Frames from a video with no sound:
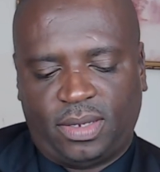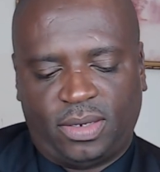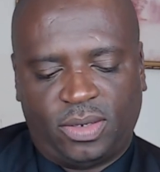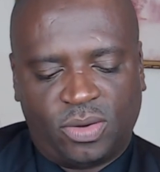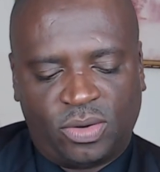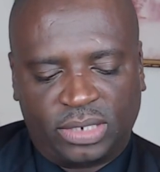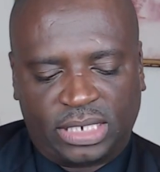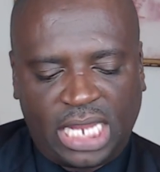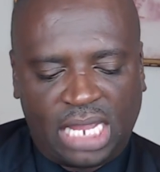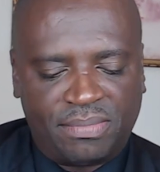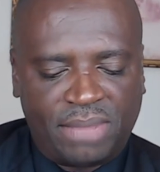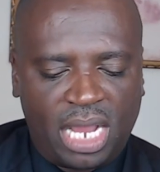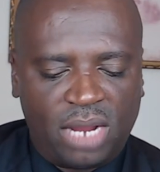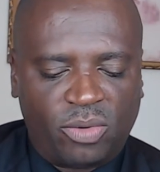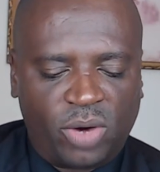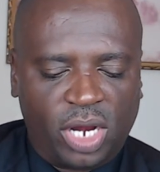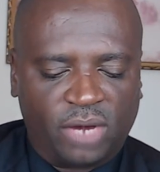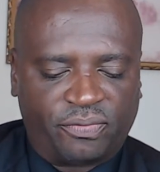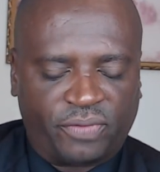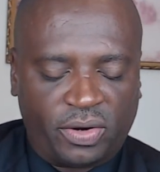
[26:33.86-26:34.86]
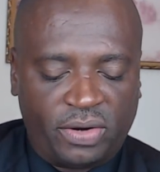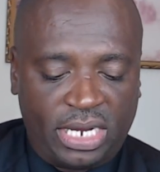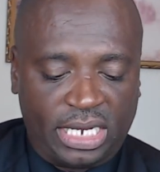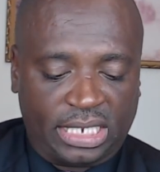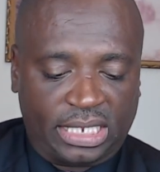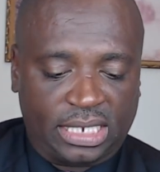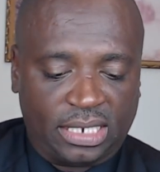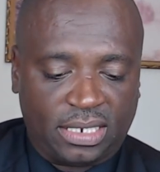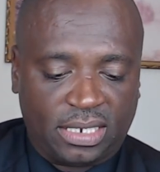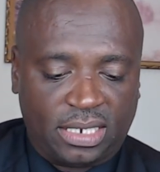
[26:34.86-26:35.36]
Don't take my word for it.
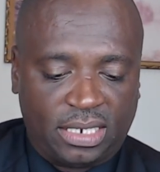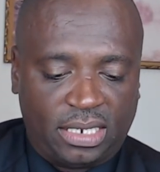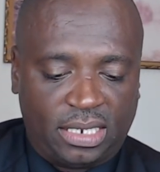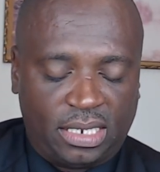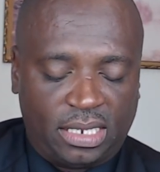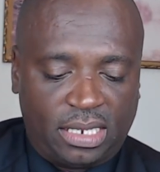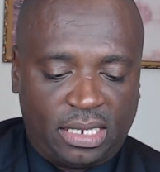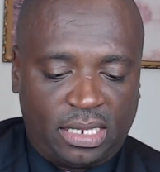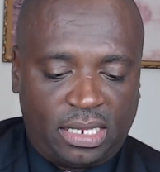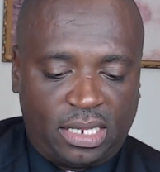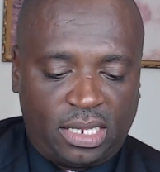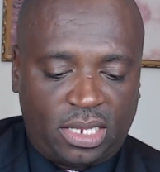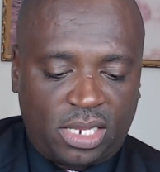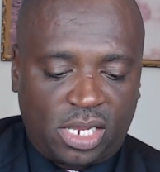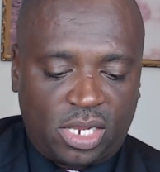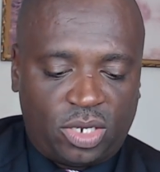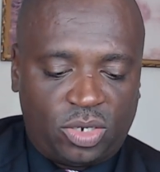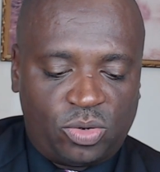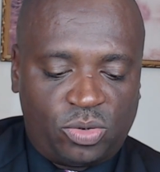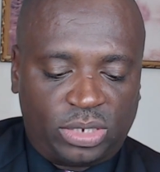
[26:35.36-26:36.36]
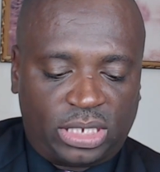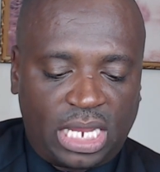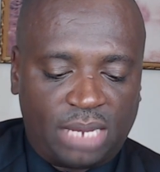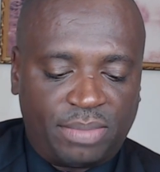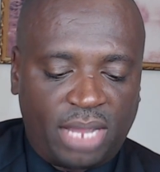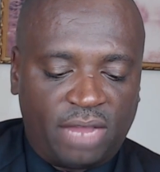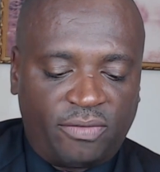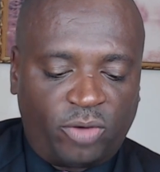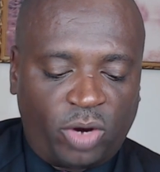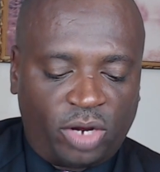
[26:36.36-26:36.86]
Don't take
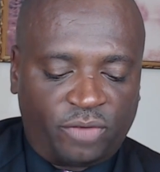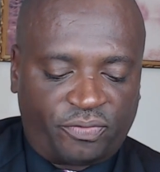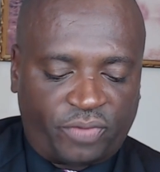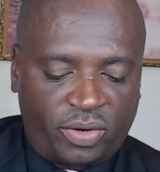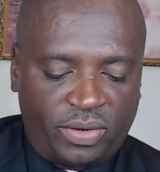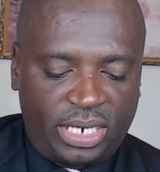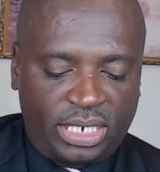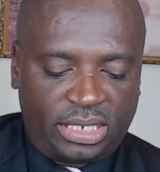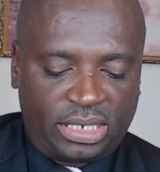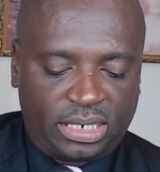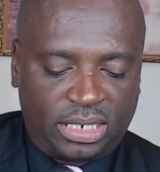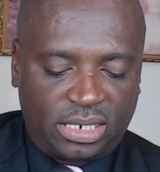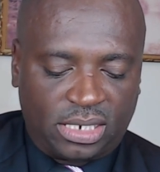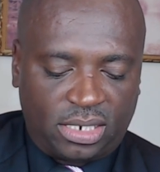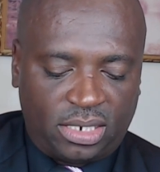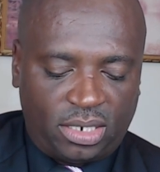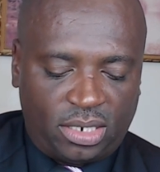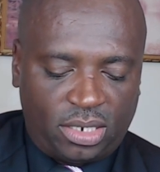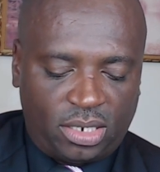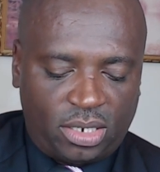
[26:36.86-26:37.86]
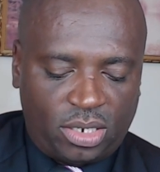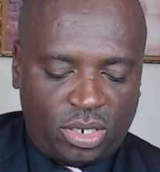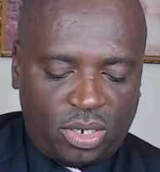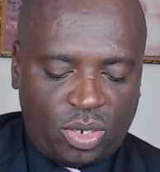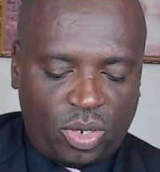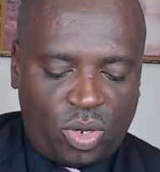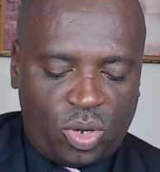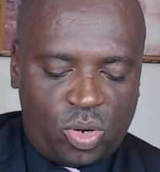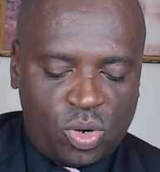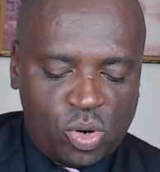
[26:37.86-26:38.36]
my word for it.
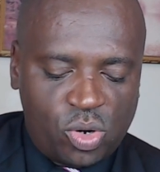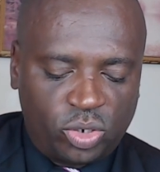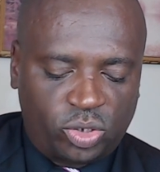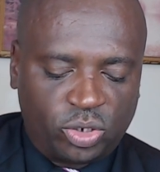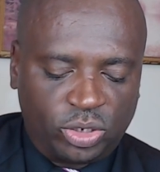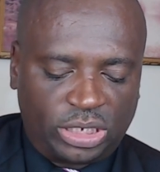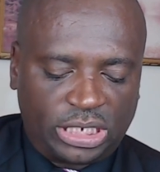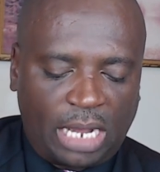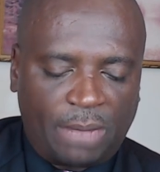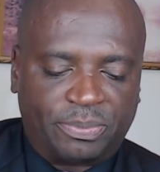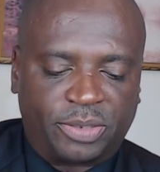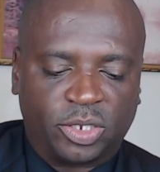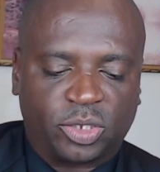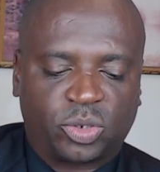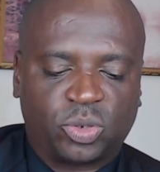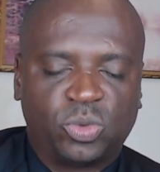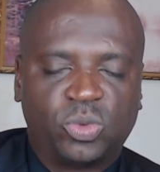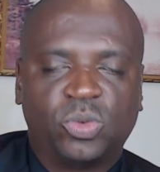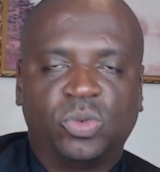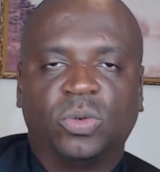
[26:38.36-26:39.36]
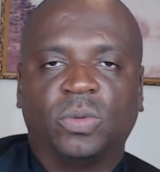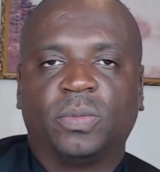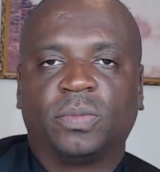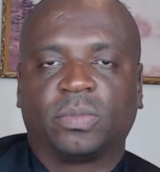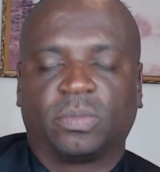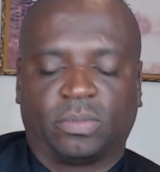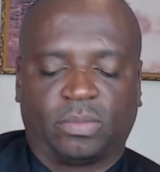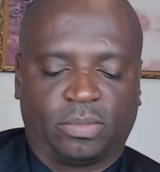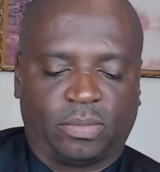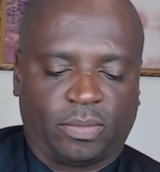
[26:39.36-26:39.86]
Go to chapter 2.
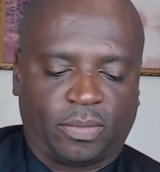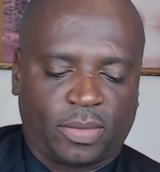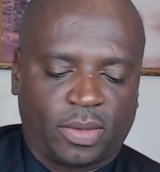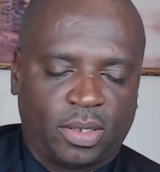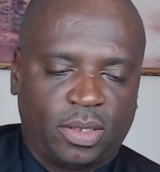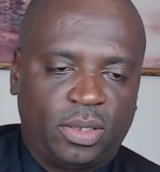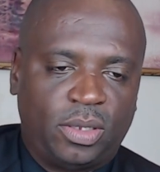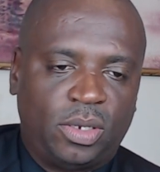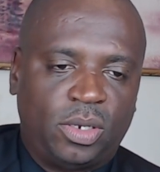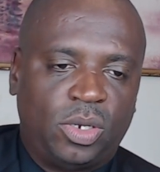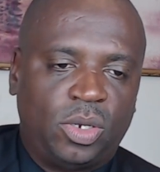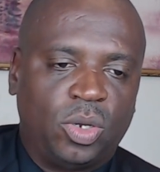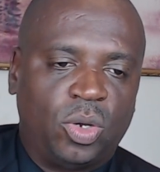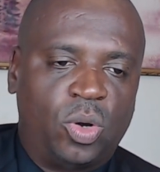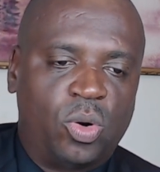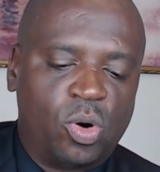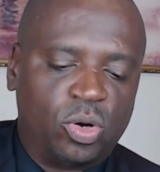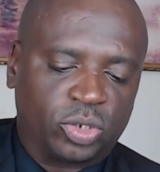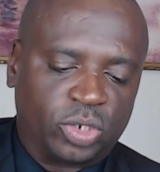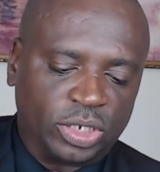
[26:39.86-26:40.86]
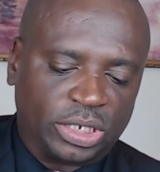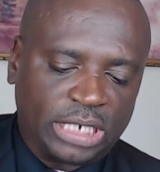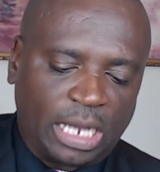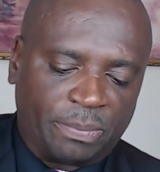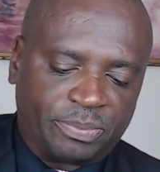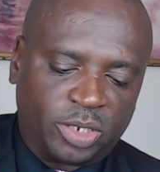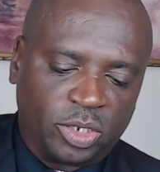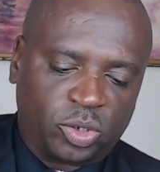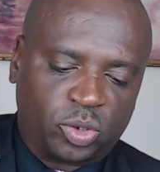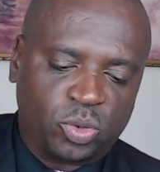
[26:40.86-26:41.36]
Go to
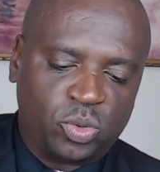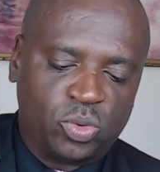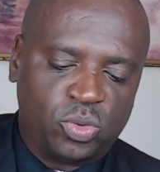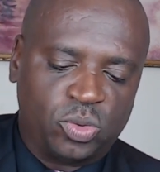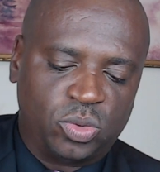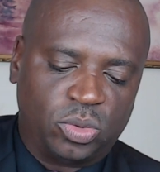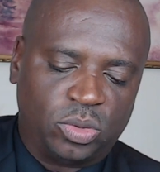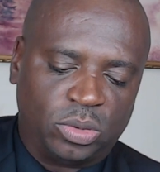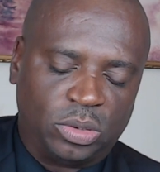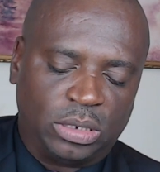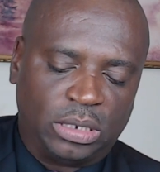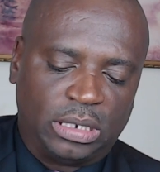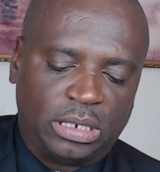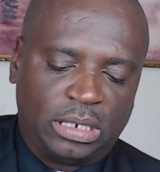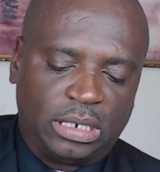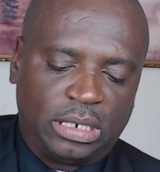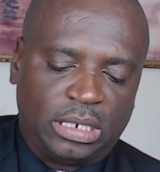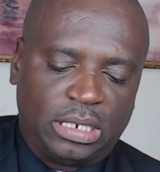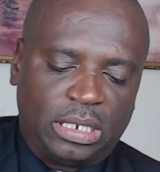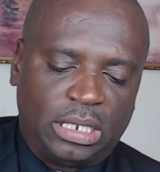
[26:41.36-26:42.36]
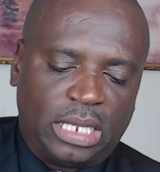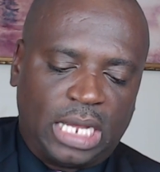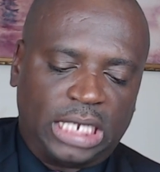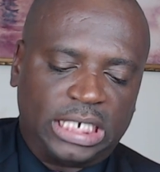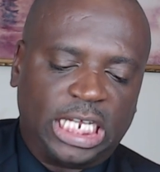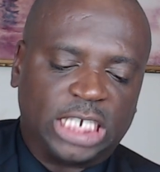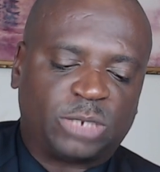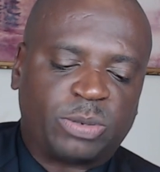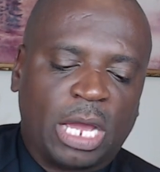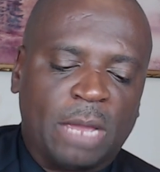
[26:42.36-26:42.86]
chapter 2.
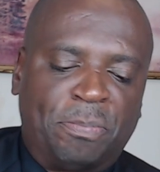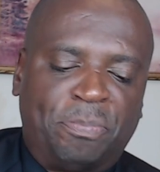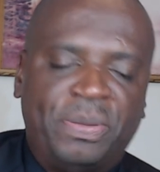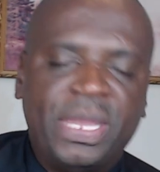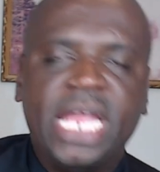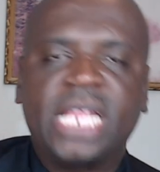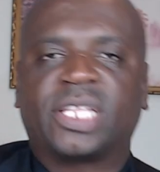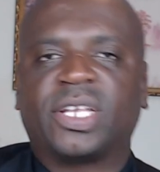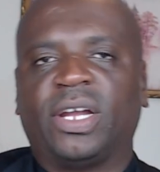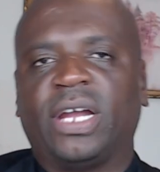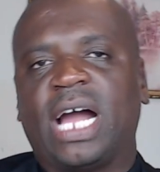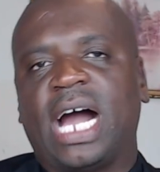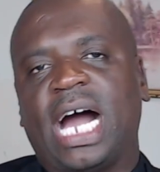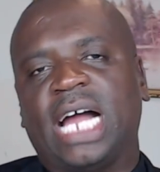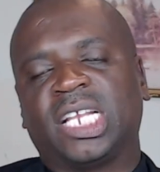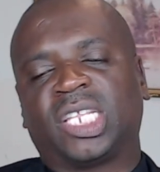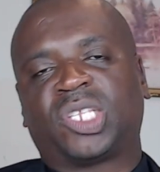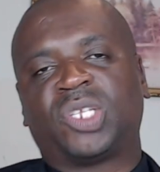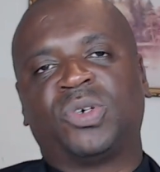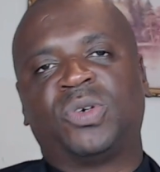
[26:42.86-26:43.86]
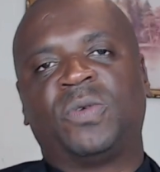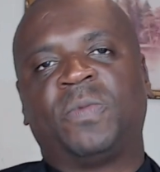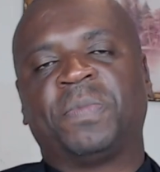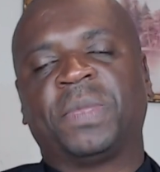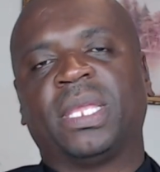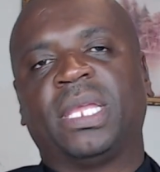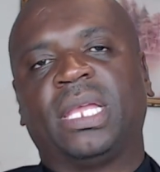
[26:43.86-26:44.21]
And that's why Peter had to